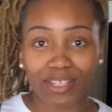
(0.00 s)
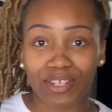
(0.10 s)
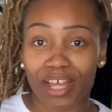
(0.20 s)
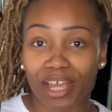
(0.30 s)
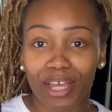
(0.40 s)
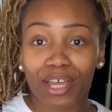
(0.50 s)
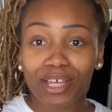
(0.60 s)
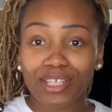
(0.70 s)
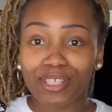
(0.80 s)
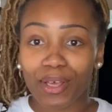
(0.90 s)
They're like
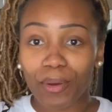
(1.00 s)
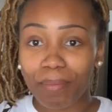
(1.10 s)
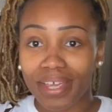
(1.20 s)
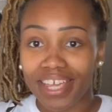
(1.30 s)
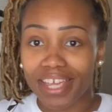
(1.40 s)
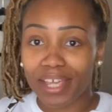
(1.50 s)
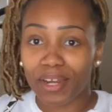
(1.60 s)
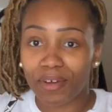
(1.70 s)
so big and